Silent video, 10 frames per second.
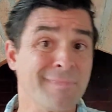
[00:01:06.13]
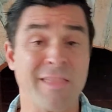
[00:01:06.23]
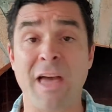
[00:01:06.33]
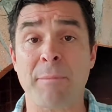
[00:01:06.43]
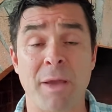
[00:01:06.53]

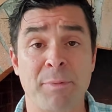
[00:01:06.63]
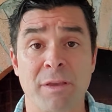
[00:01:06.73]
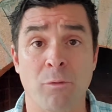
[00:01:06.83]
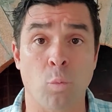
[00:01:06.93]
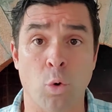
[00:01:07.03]
That might be
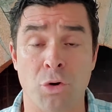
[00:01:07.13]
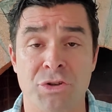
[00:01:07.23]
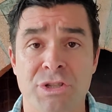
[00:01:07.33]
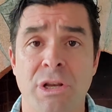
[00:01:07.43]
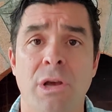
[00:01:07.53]
even
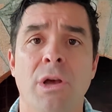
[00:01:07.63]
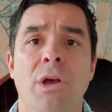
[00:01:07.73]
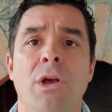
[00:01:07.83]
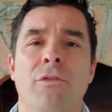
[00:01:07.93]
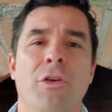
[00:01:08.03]
worse.
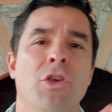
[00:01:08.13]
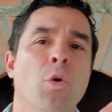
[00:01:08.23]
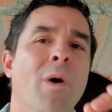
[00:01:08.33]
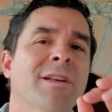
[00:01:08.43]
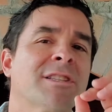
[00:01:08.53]
The
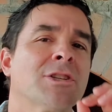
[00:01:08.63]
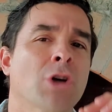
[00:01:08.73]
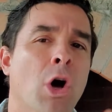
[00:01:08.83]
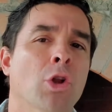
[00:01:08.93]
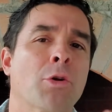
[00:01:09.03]
US
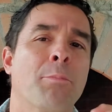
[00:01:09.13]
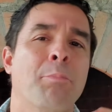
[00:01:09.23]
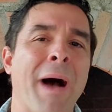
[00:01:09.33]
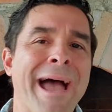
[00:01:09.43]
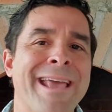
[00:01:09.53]
dollar
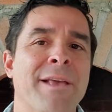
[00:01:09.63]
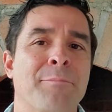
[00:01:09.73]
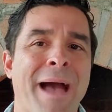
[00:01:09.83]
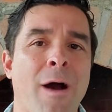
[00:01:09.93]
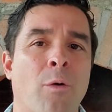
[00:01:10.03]
buying
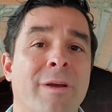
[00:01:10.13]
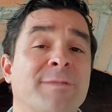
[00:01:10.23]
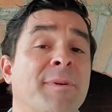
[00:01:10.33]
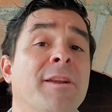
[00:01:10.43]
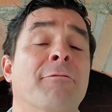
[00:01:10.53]
power has
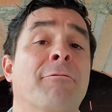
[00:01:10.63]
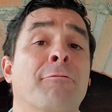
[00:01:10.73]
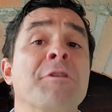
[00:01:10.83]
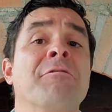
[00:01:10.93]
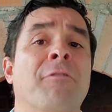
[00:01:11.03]
been in a
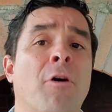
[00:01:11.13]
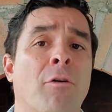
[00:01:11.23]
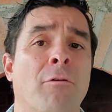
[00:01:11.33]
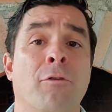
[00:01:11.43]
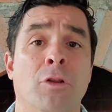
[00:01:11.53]
free
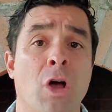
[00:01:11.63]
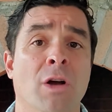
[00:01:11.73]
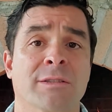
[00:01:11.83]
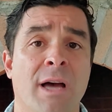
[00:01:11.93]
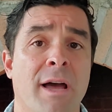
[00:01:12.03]
fall for a
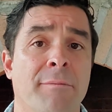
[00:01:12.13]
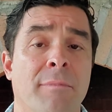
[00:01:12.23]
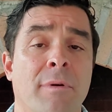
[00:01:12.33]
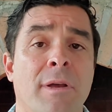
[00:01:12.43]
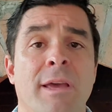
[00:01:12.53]
long time.
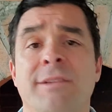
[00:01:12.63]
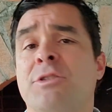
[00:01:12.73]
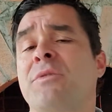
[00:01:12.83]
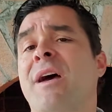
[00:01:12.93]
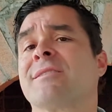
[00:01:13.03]
In
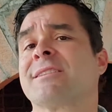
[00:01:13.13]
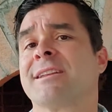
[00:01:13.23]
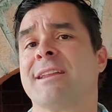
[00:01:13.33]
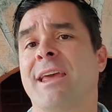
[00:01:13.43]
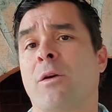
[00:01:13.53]

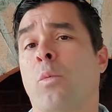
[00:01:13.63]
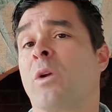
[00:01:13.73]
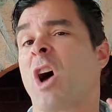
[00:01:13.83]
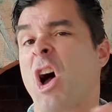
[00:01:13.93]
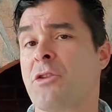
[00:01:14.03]
2008, what
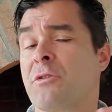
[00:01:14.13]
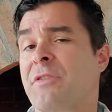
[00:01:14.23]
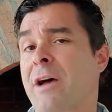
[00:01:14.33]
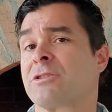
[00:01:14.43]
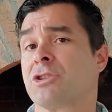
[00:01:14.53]

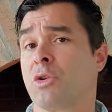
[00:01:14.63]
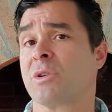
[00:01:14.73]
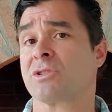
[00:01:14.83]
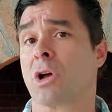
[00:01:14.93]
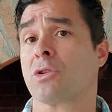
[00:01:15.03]
100,000
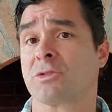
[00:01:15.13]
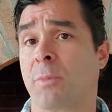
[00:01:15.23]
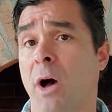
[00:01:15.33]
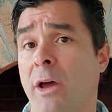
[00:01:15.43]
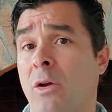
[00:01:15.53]
US dollars
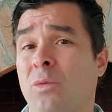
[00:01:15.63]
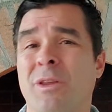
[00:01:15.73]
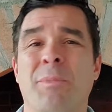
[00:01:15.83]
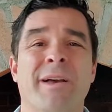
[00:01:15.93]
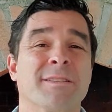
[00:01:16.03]
bought
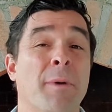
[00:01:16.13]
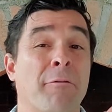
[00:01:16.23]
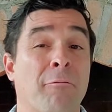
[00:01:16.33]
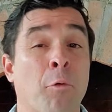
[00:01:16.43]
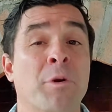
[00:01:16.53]
only buys
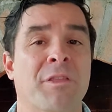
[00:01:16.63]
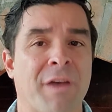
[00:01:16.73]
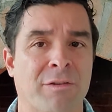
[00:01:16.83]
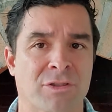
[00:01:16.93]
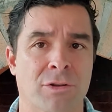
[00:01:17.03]
about
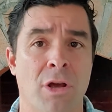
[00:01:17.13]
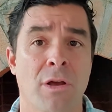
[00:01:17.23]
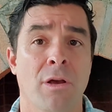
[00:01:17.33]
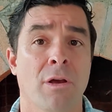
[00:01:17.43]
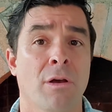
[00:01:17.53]
40,000
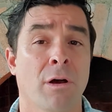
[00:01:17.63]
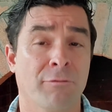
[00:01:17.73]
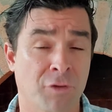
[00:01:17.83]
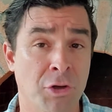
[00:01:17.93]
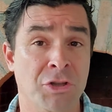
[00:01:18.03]

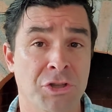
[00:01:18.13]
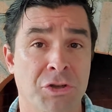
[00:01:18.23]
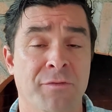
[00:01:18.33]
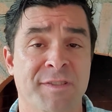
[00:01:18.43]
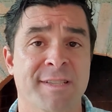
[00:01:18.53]
of goods and
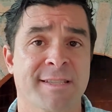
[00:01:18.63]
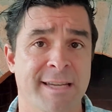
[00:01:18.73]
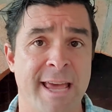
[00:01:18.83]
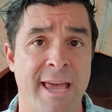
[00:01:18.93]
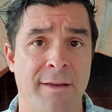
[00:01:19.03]
services
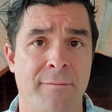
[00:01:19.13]
today.